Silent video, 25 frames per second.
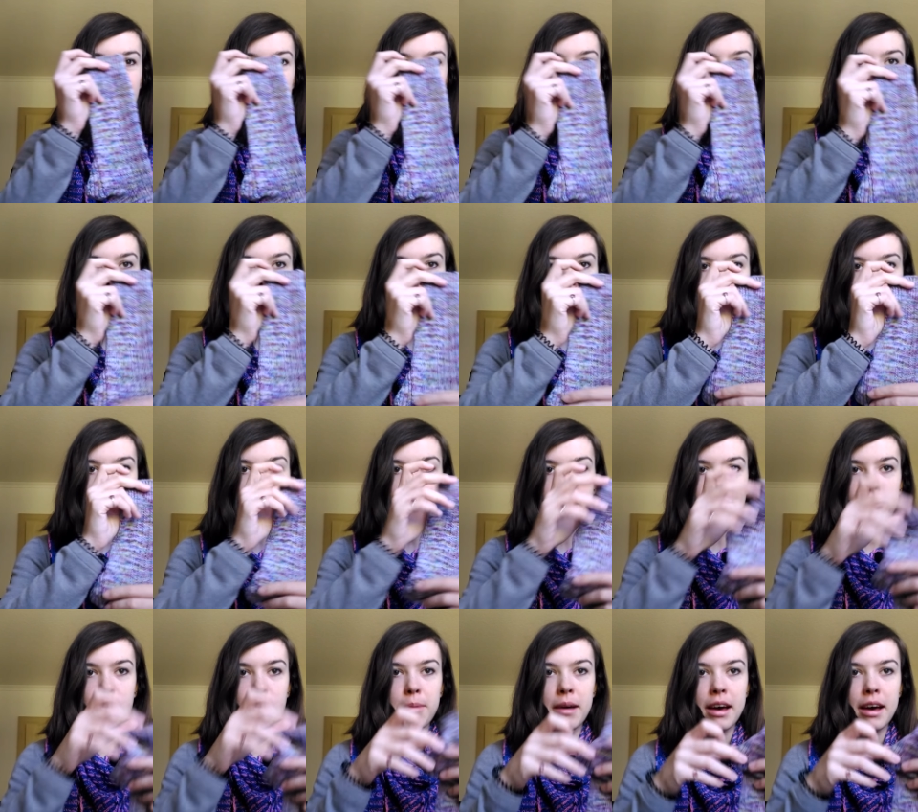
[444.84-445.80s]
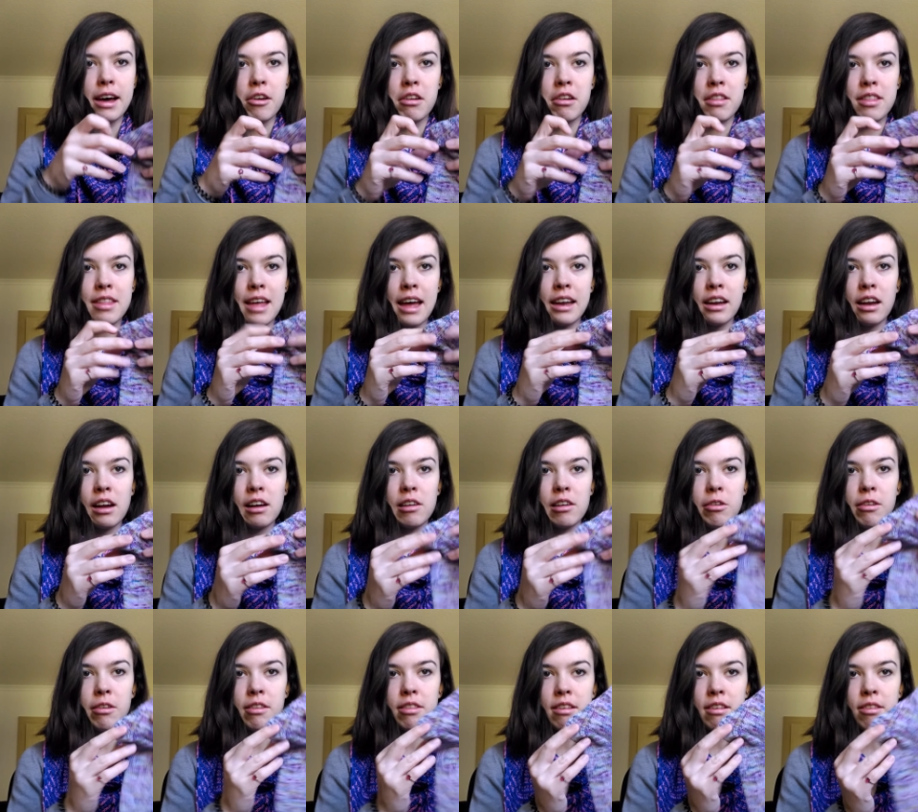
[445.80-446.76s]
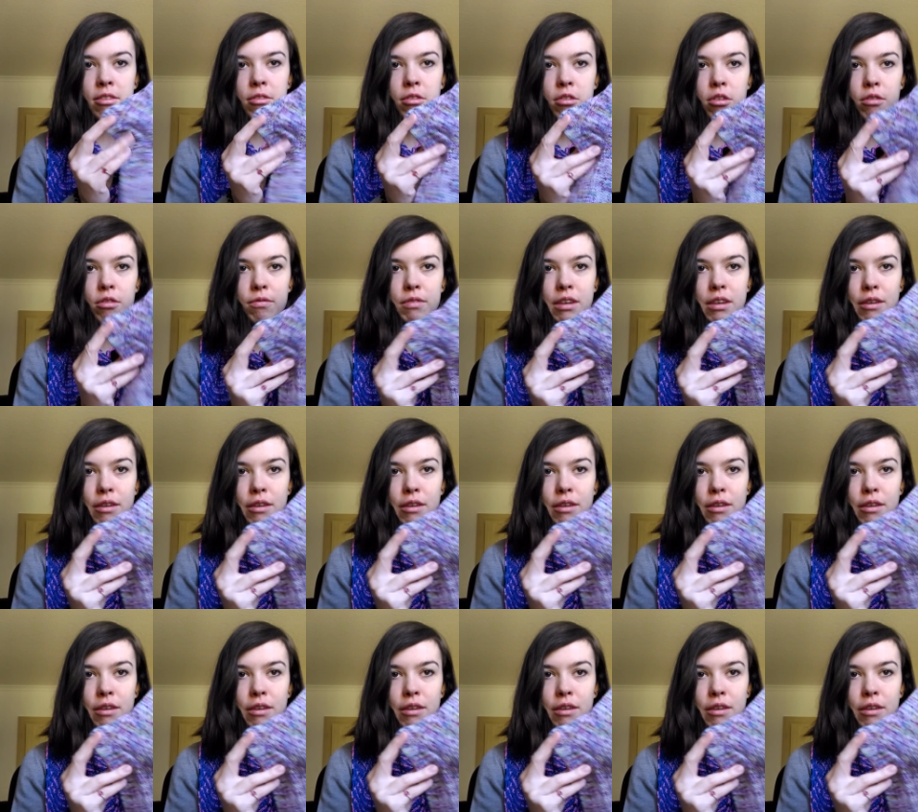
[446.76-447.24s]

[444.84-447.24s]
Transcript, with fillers: which is a paid for pattern that includes this sort of